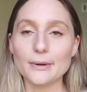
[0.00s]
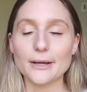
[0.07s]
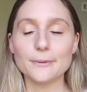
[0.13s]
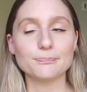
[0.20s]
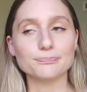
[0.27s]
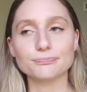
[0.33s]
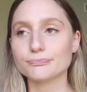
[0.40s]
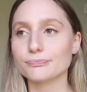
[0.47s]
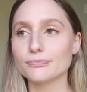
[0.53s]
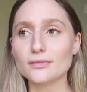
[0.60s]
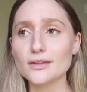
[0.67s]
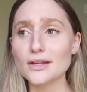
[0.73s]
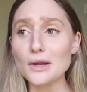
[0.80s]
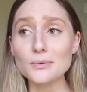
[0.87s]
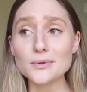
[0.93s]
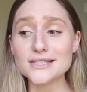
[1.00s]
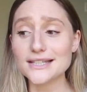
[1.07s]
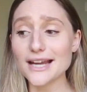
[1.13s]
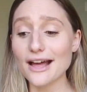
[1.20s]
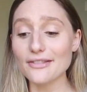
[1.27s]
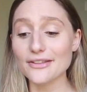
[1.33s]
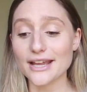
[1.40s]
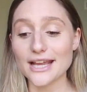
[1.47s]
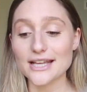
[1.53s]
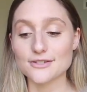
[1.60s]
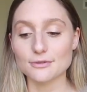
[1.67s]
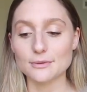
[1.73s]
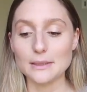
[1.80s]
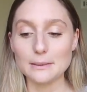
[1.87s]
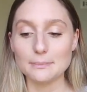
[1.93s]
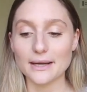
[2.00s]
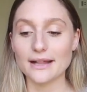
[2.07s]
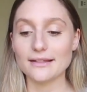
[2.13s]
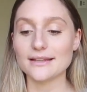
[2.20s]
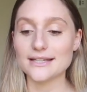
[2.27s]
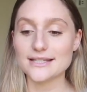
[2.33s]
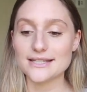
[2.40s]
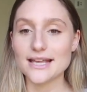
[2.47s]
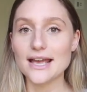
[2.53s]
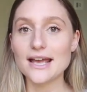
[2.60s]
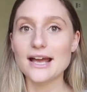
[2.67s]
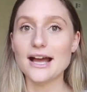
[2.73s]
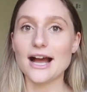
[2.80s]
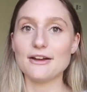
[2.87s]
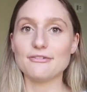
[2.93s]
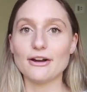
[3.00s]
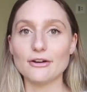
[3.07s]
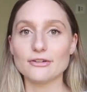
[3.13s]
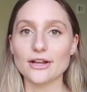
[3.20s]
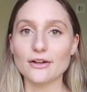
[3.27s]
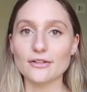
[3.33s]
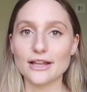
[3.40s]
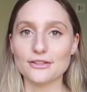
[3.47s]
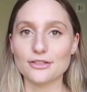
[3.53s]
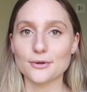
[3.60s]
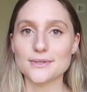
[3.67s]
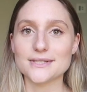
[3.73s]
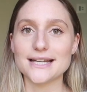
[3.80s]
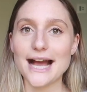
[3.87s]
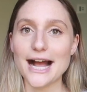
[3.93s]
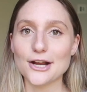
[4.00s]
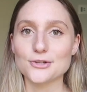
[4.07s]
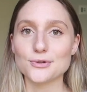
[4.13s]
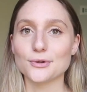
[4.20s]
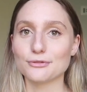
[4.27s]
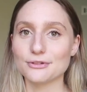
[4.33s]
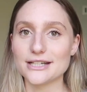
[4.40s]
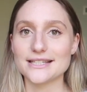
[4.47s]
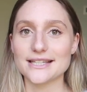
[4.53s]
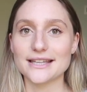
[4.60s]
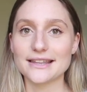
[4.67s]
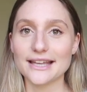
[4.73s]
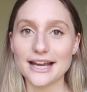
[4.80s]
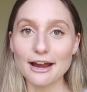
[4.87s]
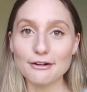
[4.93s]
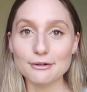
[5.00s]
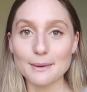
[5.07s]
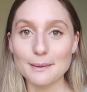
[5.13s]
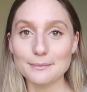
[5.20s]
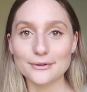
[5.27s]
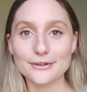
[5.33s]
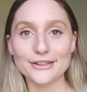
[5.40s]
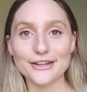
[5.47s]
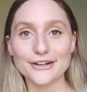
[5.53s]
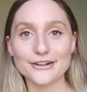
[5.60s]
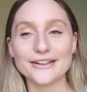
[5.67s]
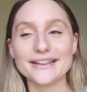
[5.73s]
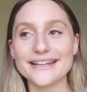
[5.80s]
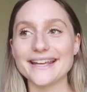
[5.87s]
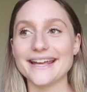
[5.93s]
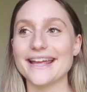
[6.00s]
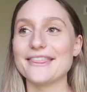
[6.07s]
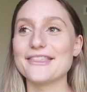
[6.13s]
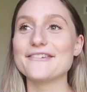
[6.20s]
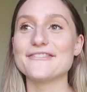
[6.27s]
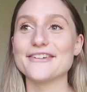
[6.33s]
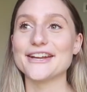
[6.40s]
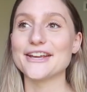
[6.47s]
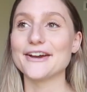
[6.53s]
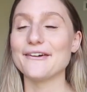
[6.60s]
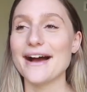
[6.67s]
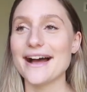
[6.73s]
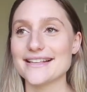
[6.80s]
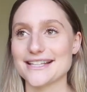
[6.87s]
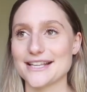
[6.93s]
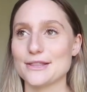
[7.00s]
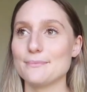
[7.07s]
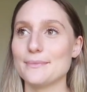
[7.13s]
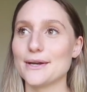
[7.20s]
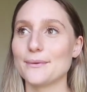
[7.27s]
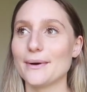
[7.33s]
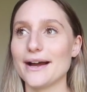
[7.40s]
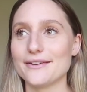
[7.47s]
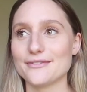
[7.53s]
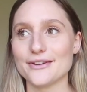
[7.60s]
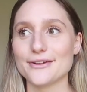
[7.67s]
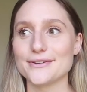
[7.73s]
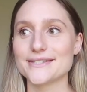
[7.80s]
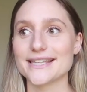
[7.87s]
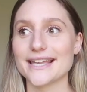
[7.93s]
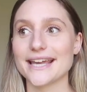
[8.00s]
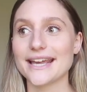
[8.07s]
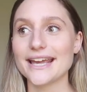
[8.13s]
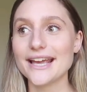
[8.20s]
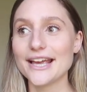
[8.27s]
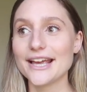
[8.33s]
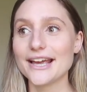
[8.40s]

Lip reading: But it was not the case for me. But at least I found out like there was an actual reason. Like I remember literally in the video asking the midwife, I was like